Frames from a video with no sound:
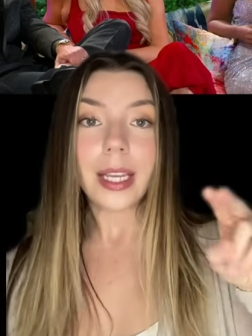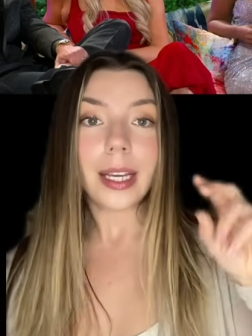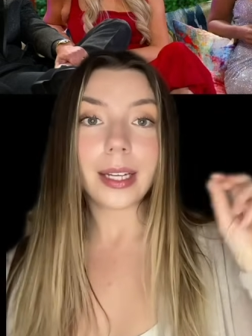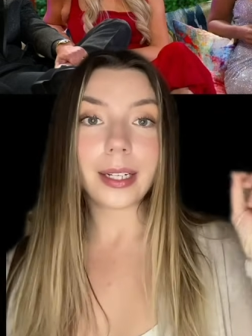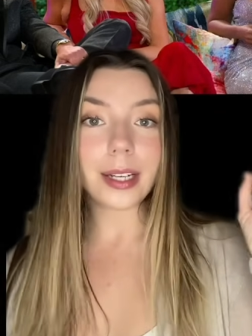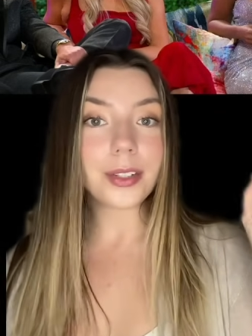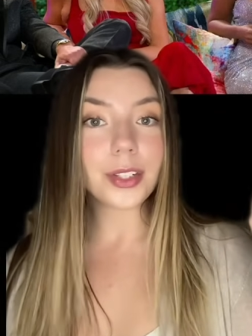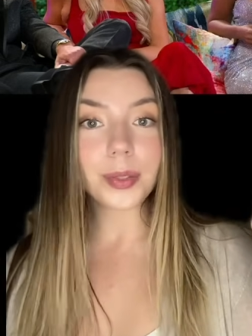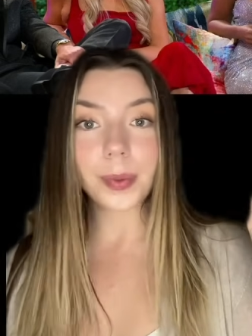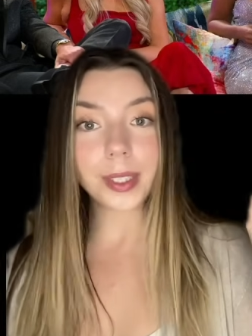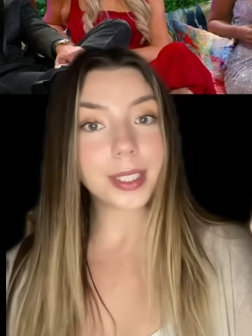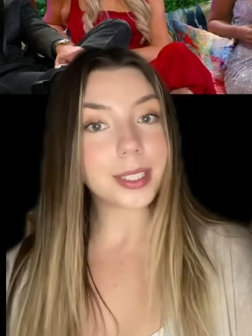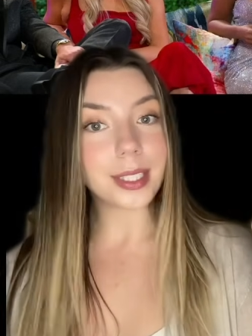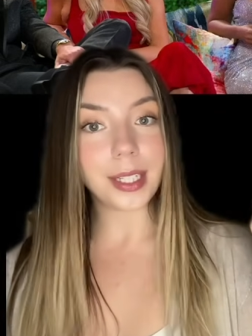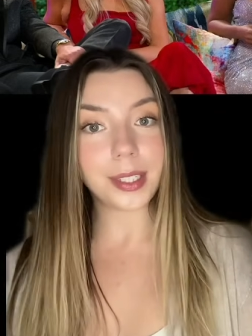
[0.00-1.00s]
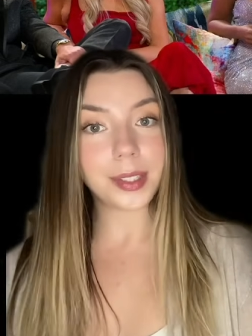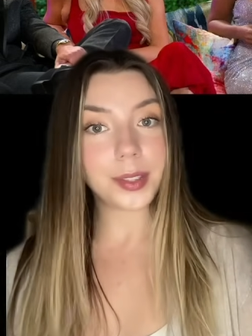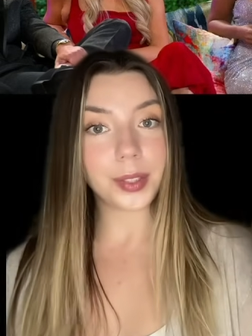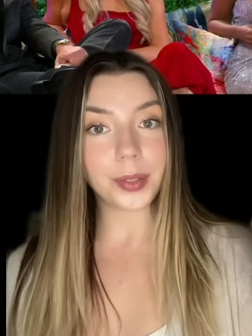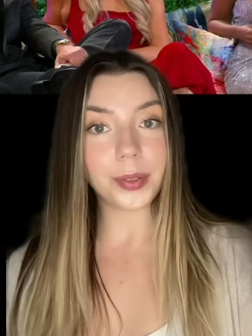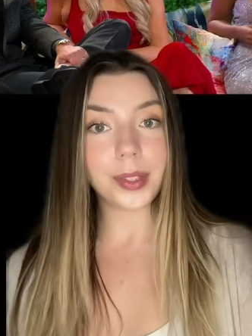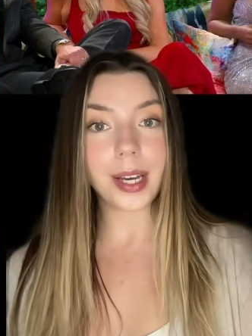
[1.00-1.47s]
And I just want to say
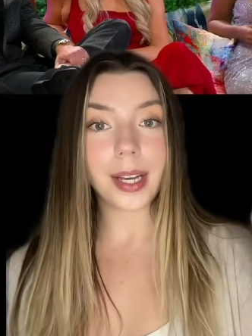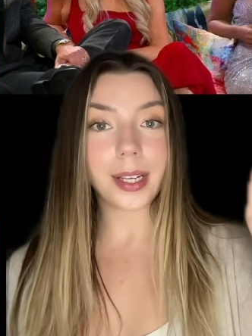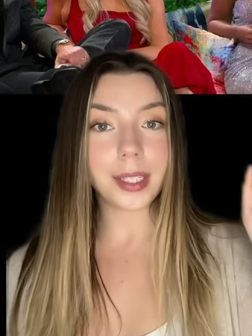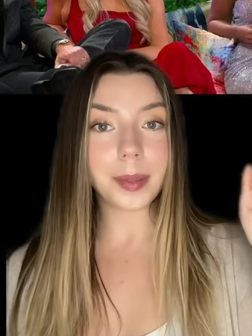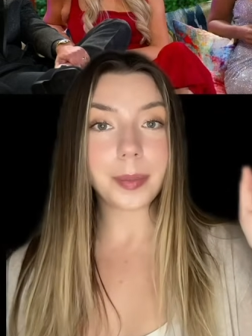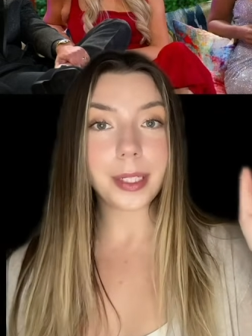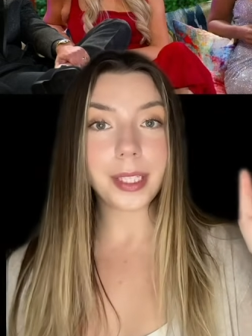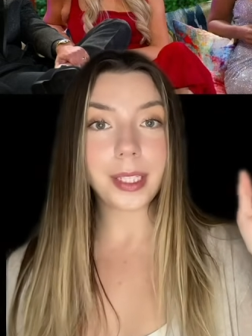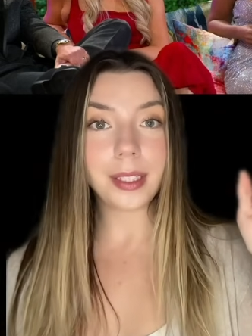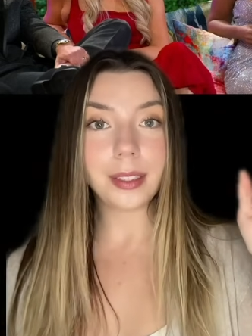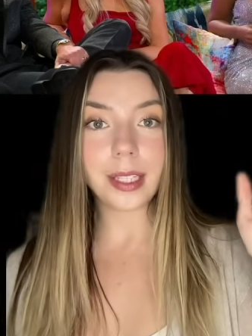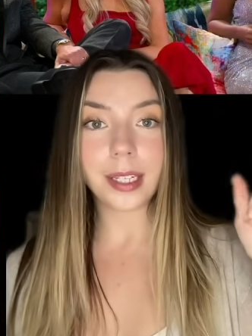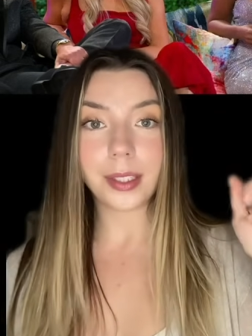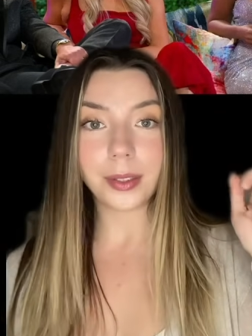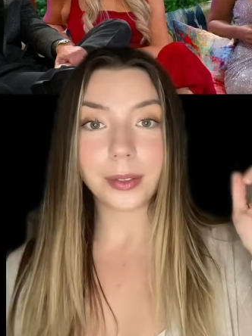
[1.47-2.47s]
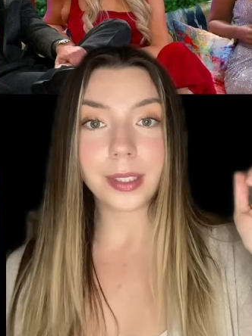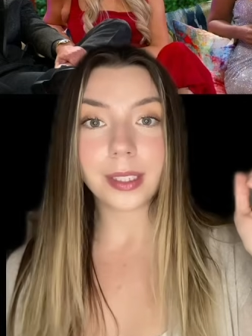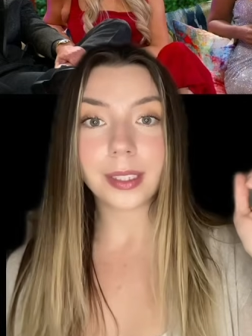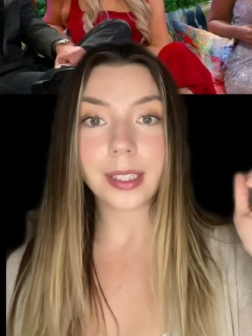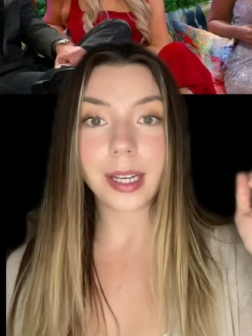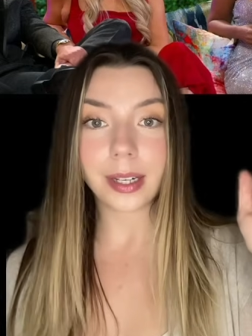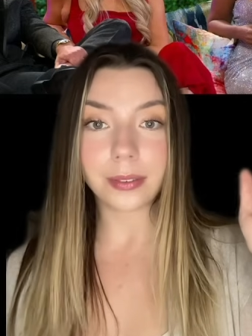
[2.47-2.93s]
too that anybody that you
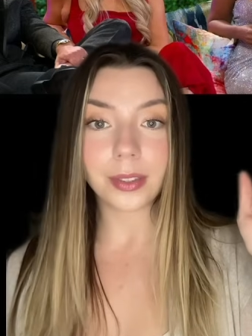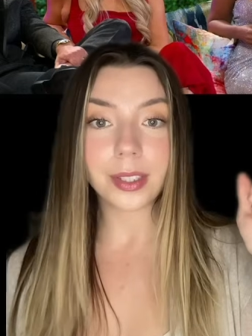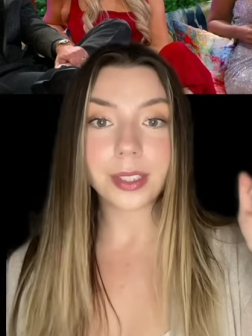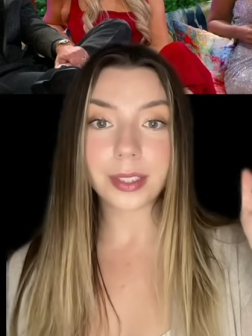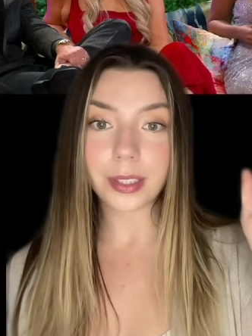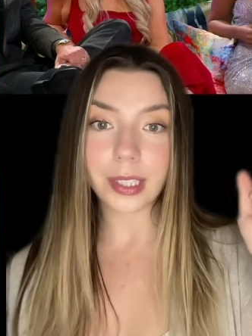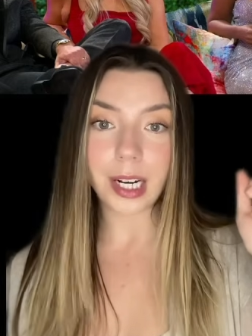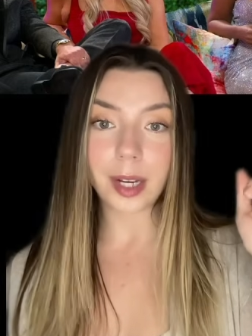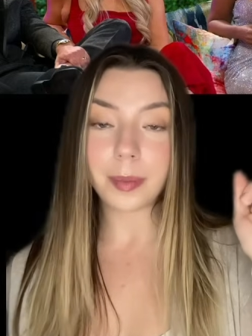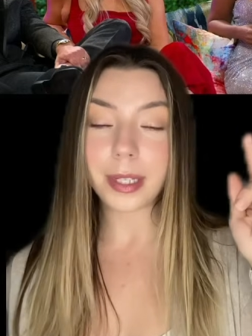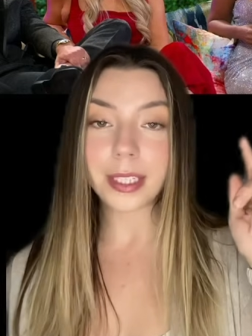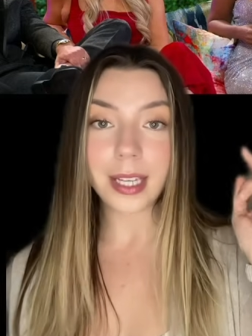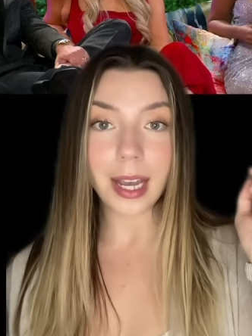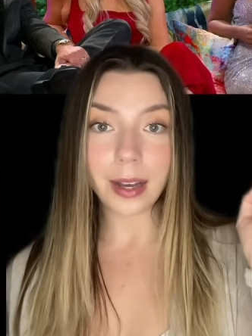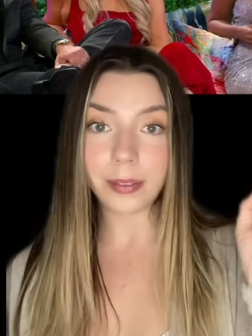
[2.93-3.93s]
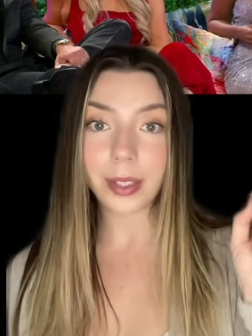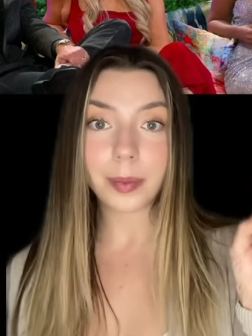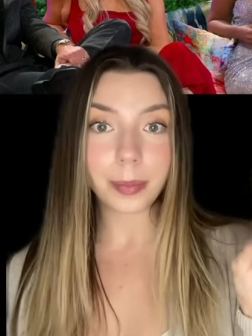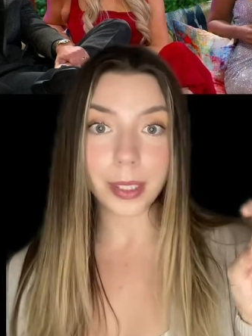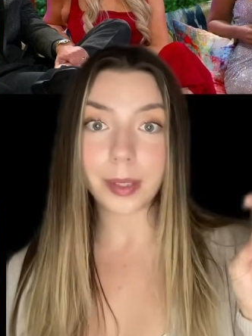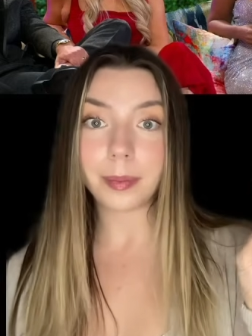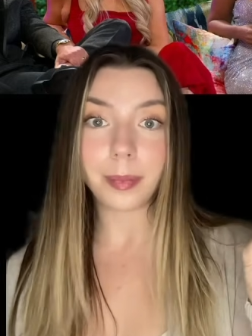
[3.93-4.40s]
can ever describe as having
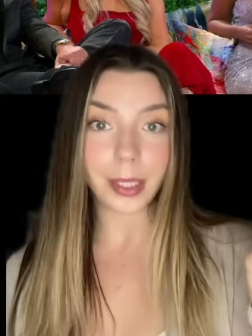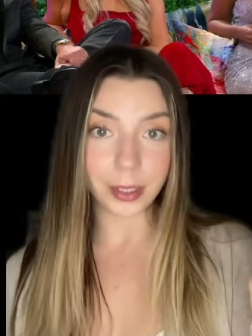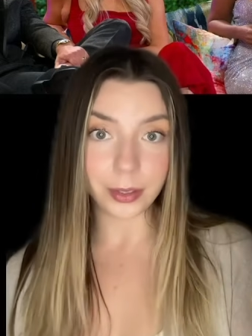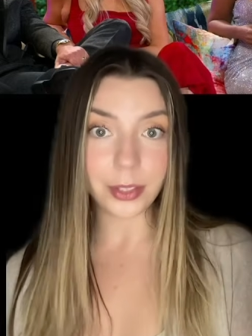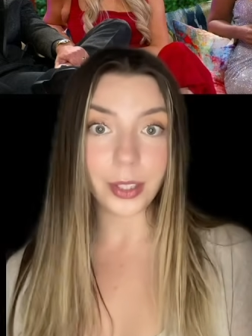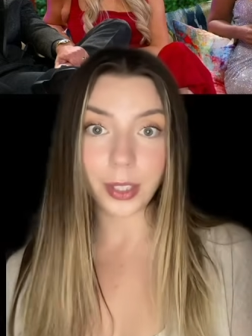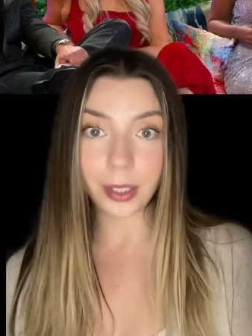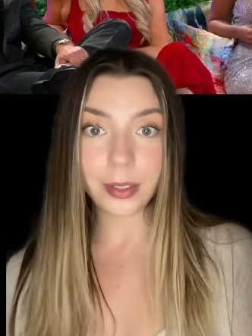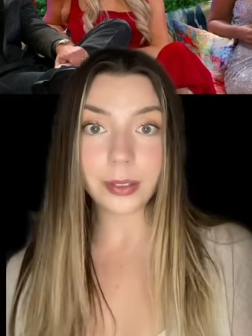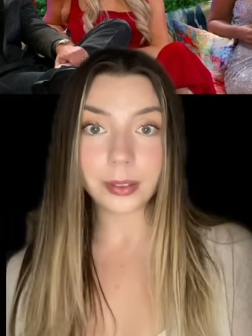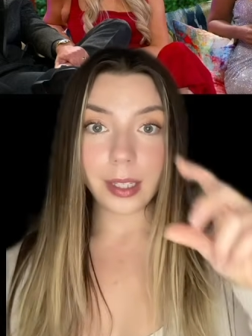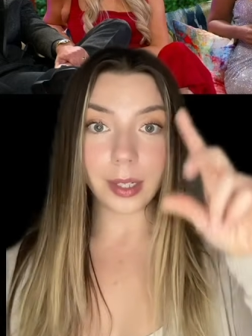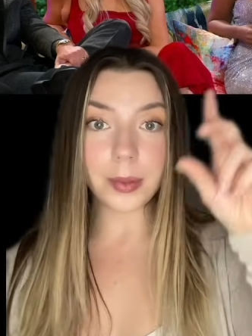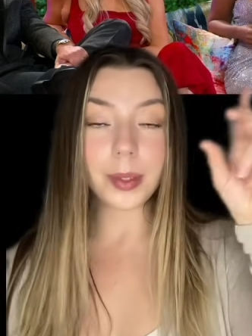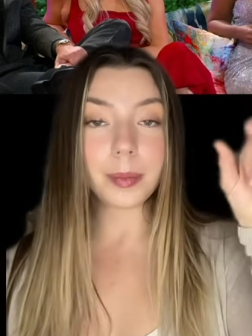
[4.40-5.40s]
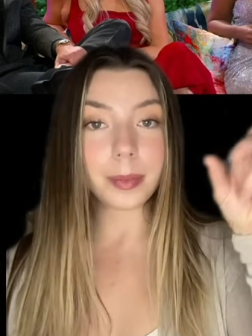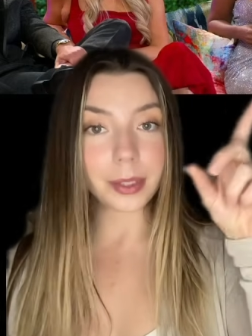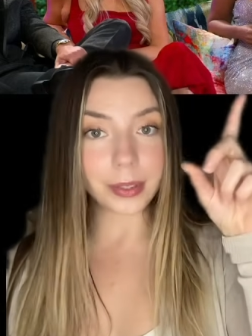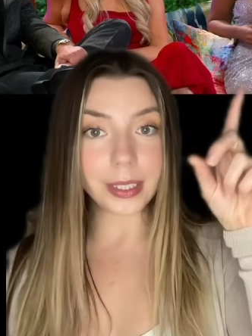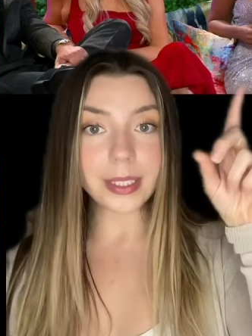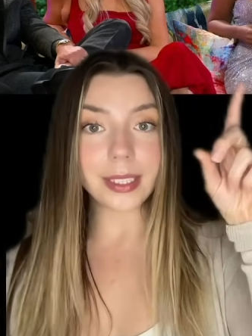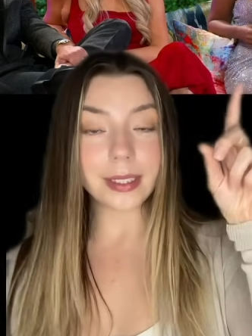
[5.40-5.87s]
been mean to you, like when
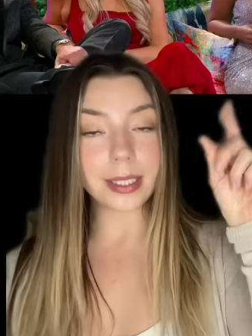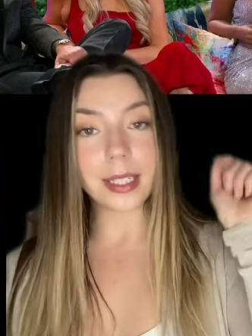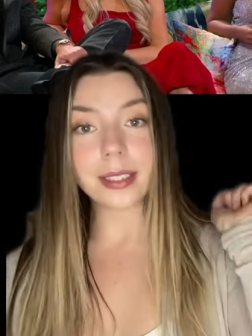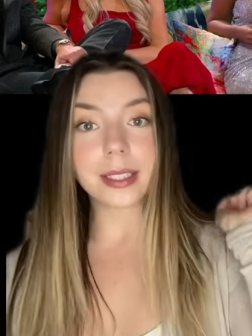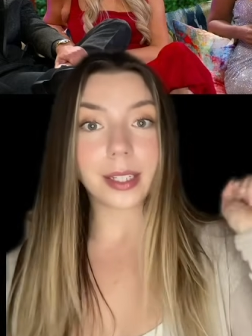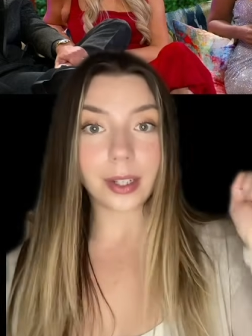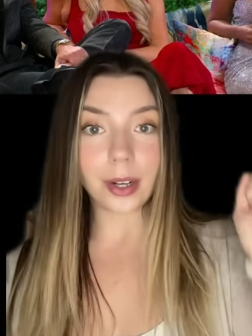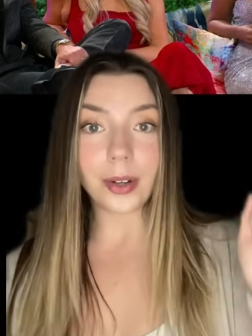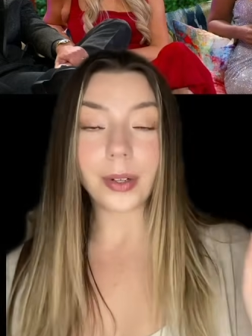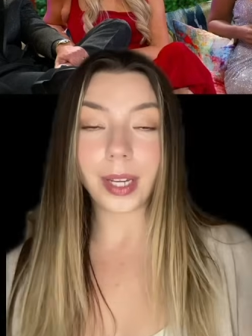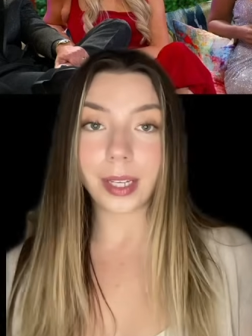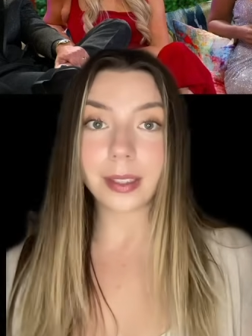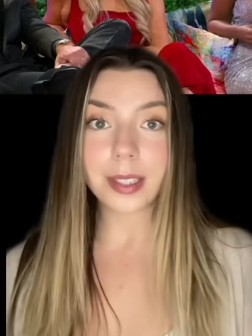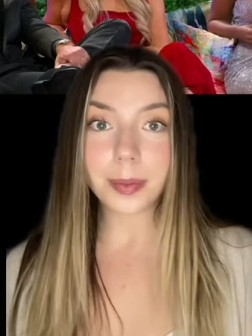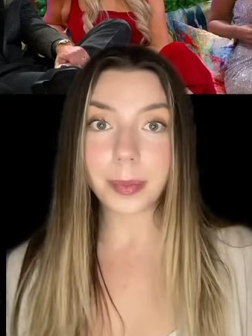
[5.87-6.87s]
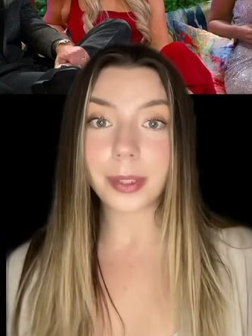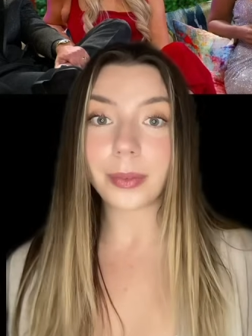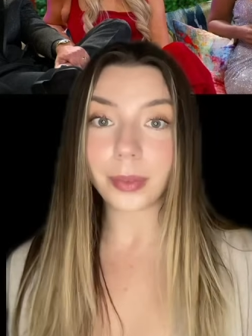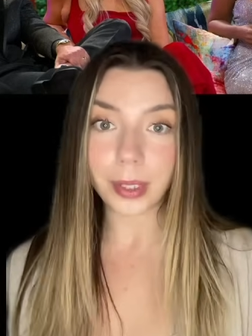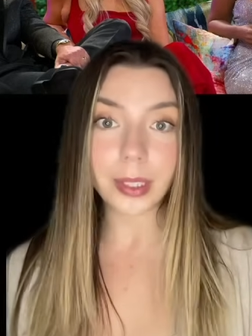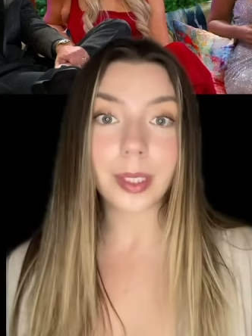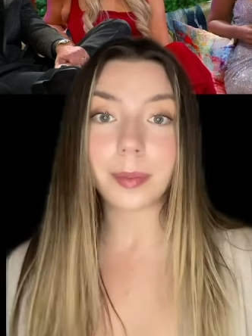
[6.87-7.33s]
Marissa says like, oh, Hannah's been
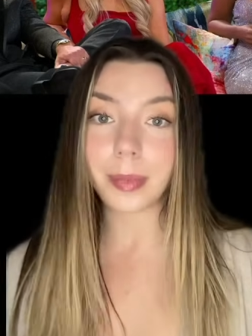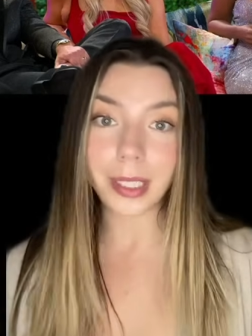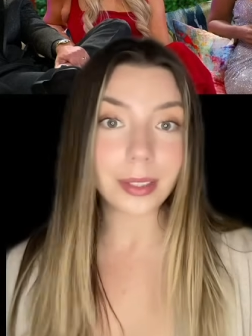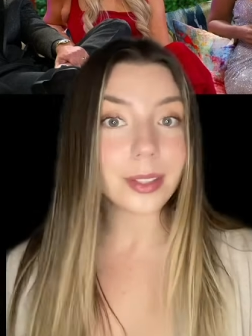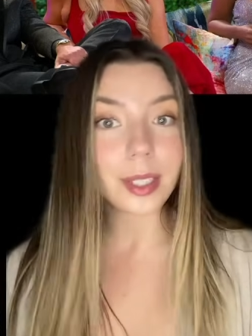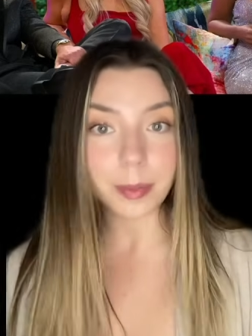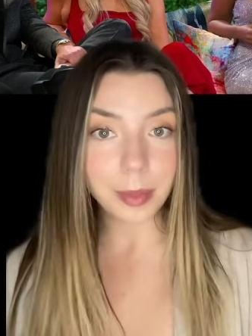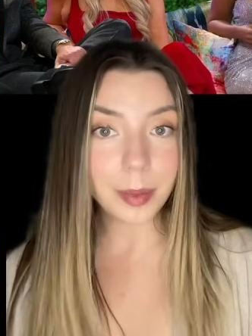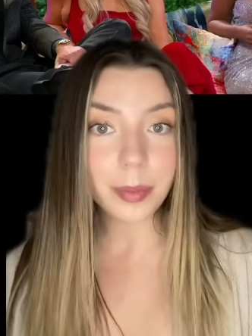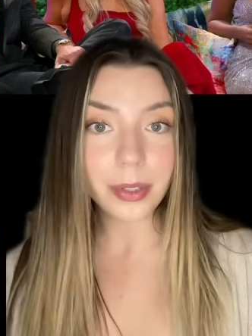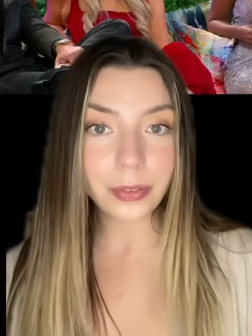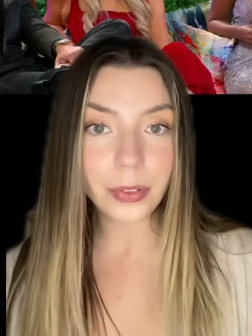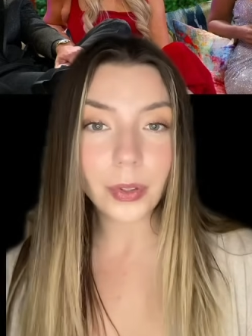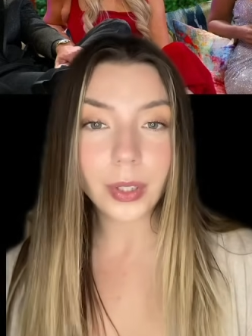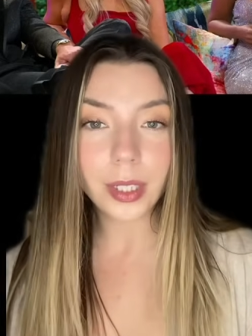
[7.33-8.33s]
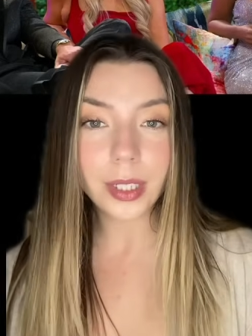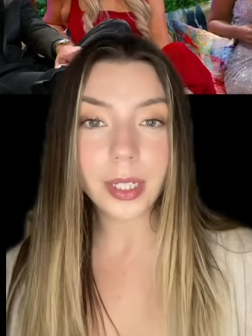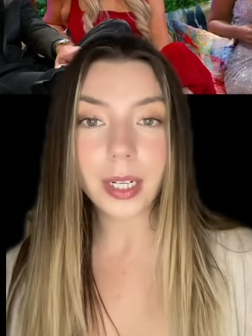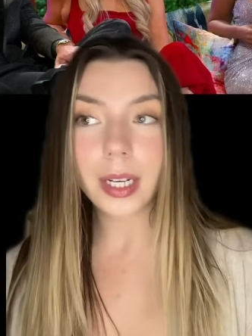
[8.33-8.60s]
really mean to me before,